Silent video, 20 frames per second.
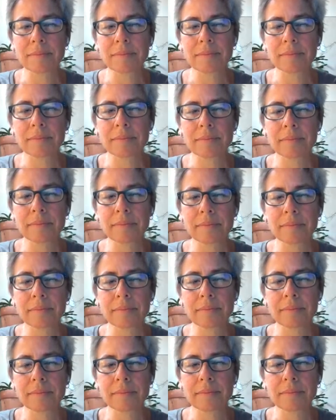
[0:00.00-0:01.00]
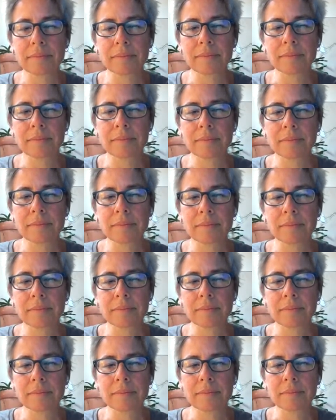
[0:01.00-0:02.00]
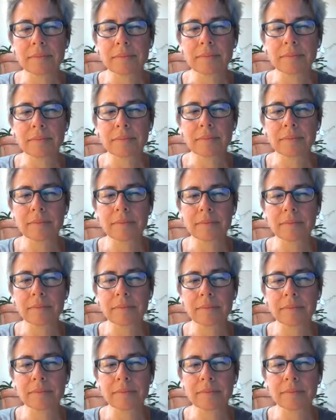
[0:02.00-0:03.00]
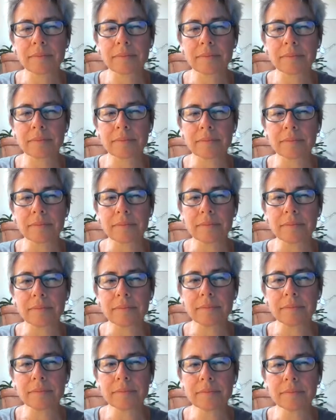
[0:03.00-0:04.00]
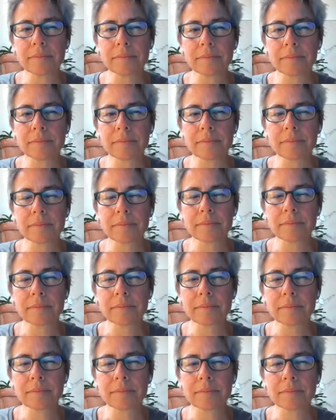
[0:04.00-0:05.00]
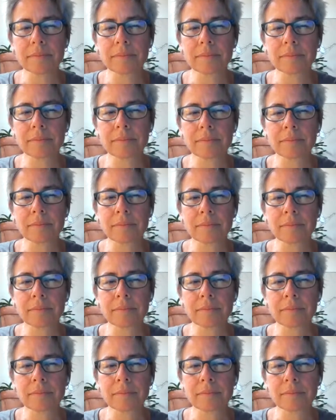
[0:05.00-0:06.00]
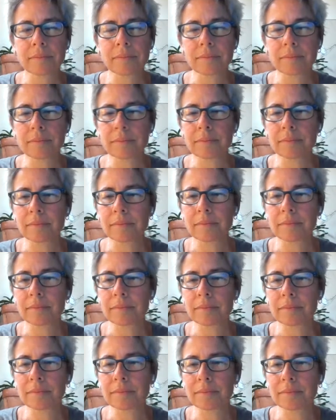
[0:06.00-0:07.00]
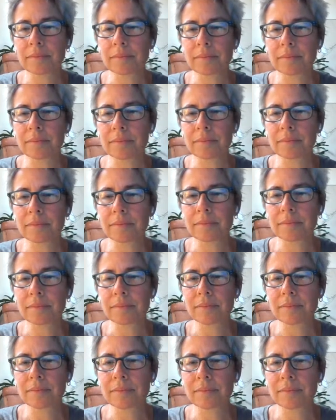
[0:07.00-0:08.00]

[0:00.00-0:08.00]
This person isn't speaking.